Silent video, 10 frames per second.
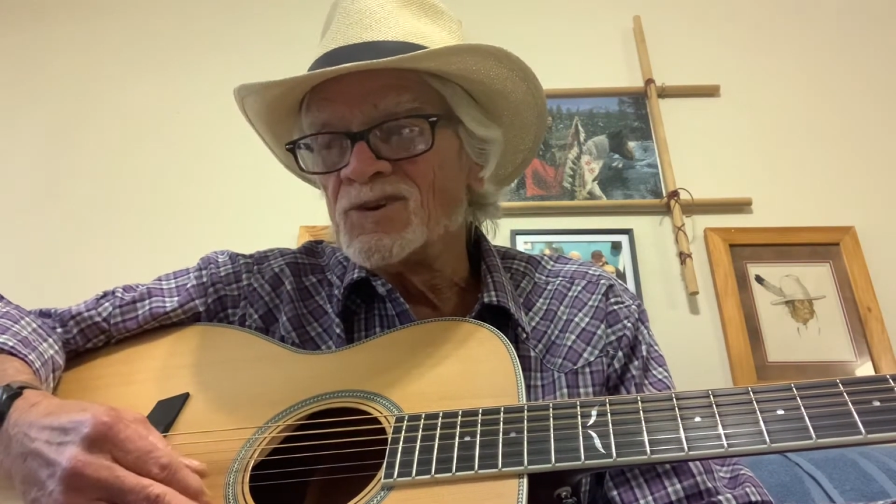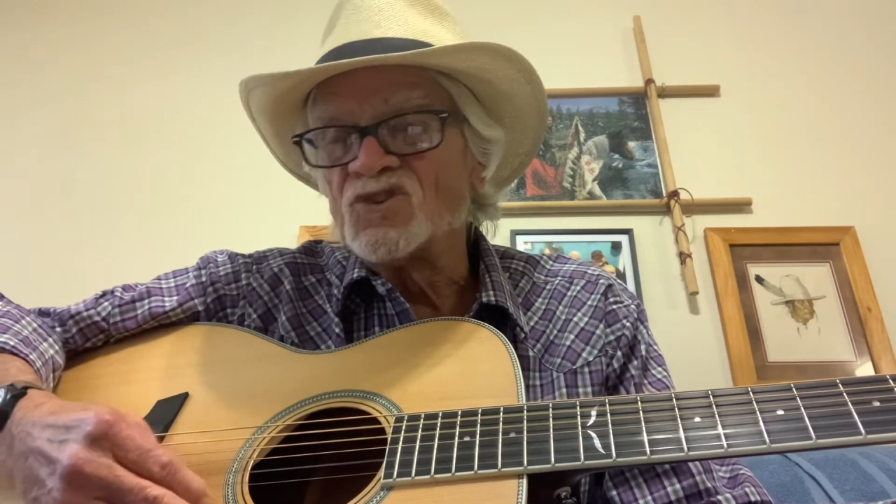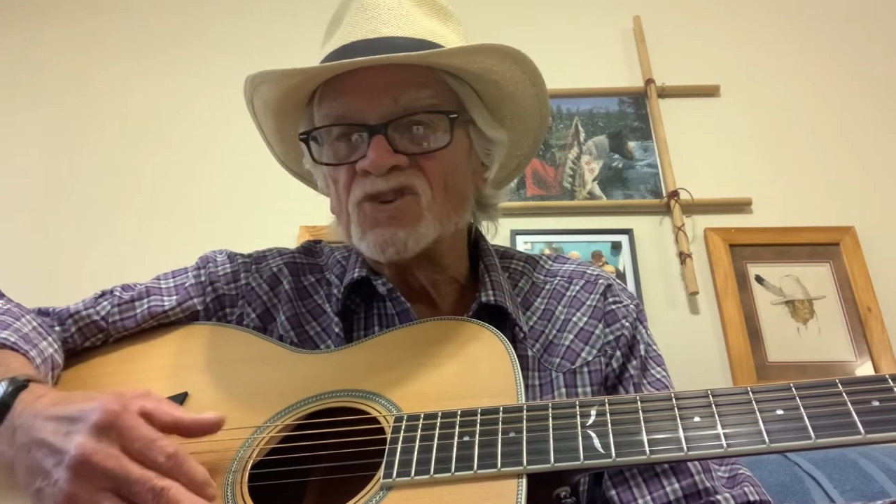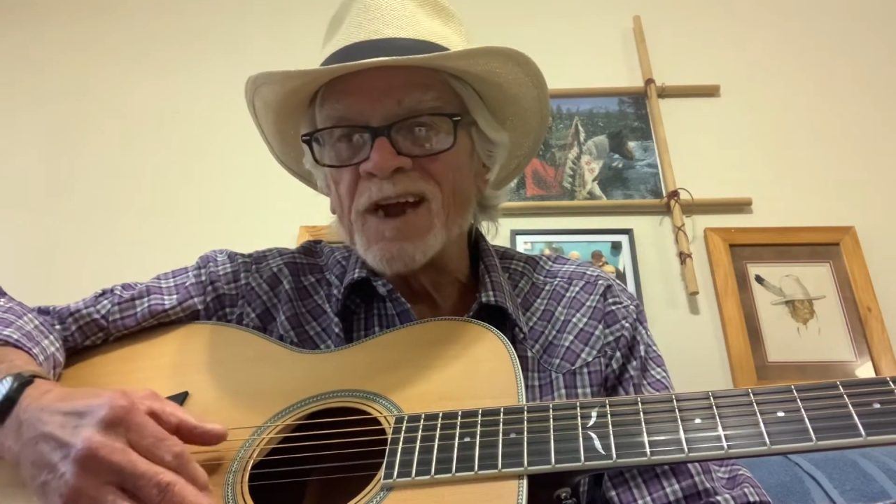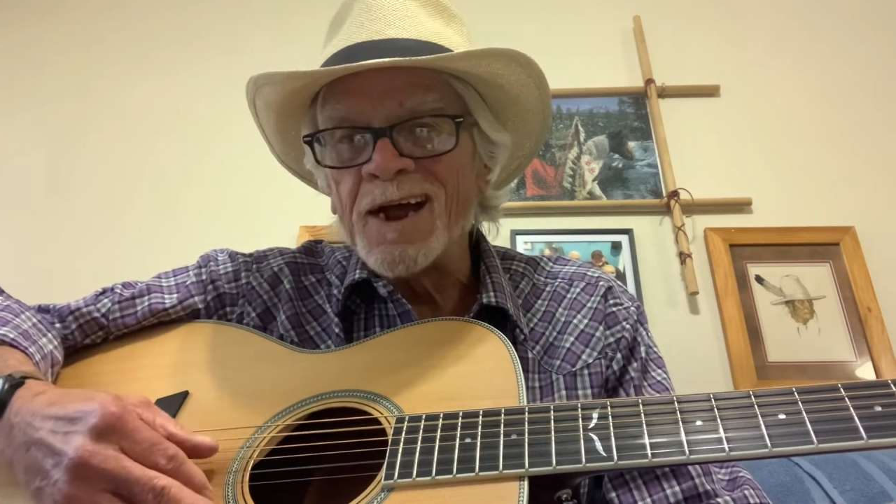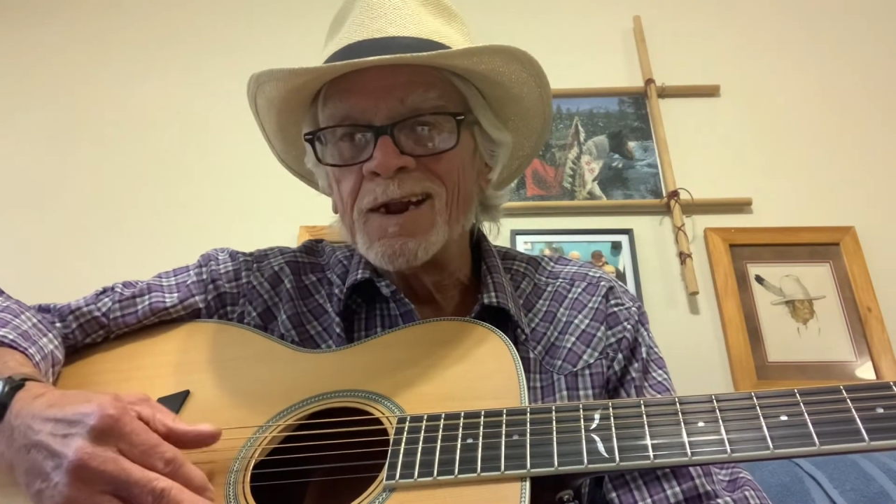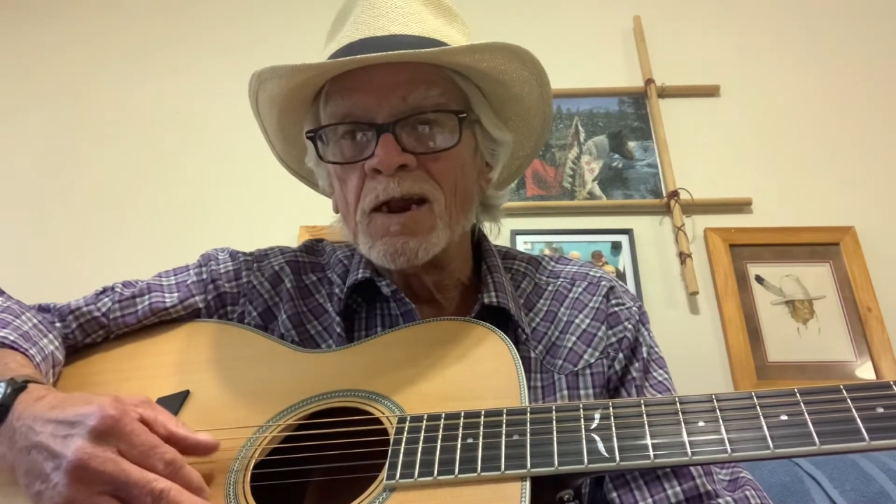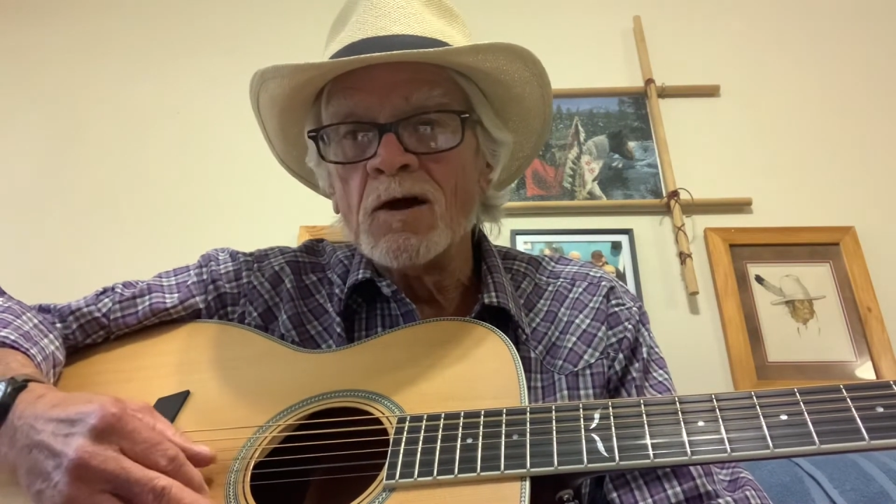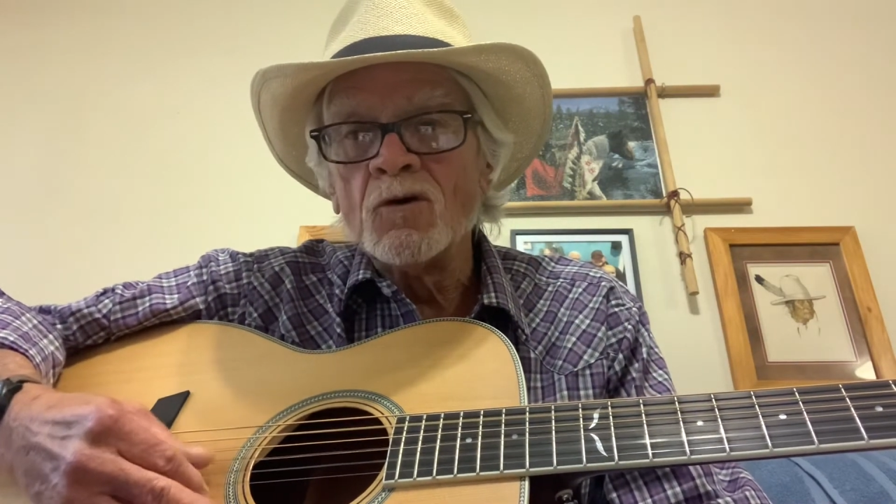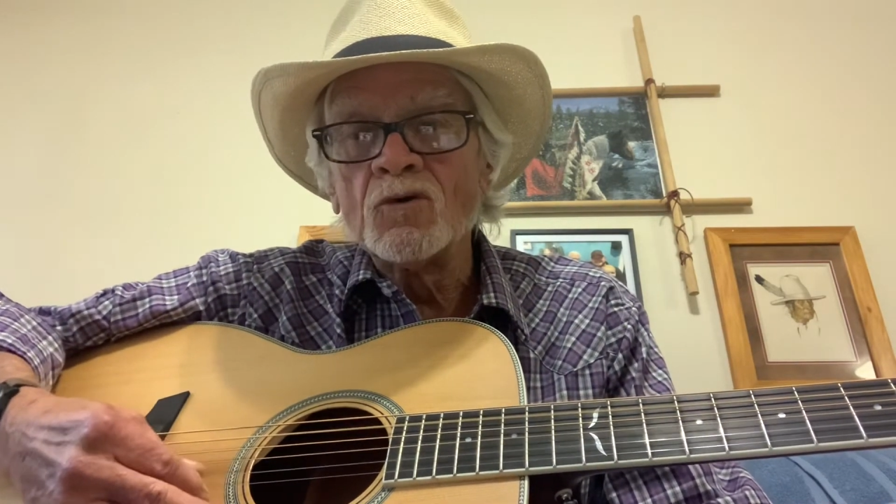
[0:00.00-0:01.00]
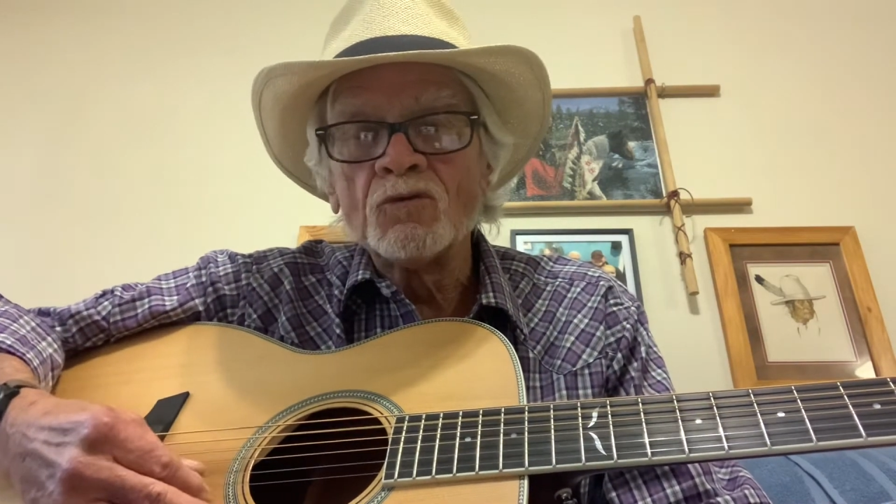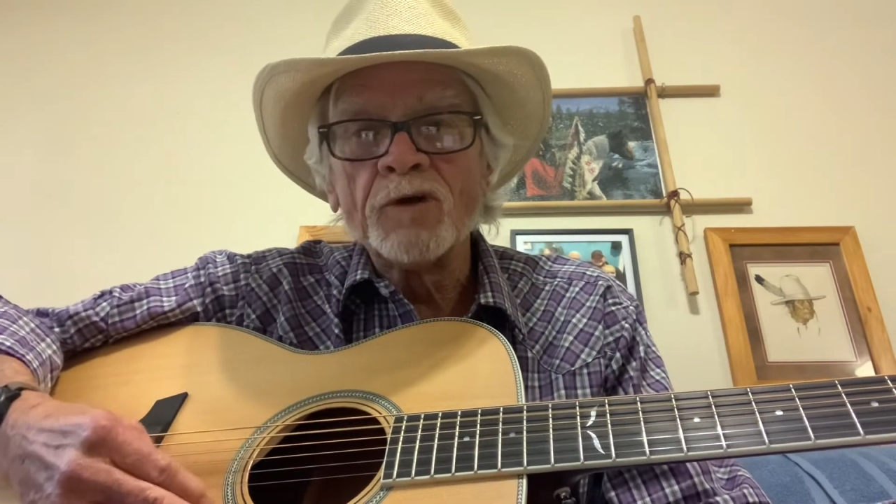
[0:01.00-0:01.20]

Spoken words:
standalone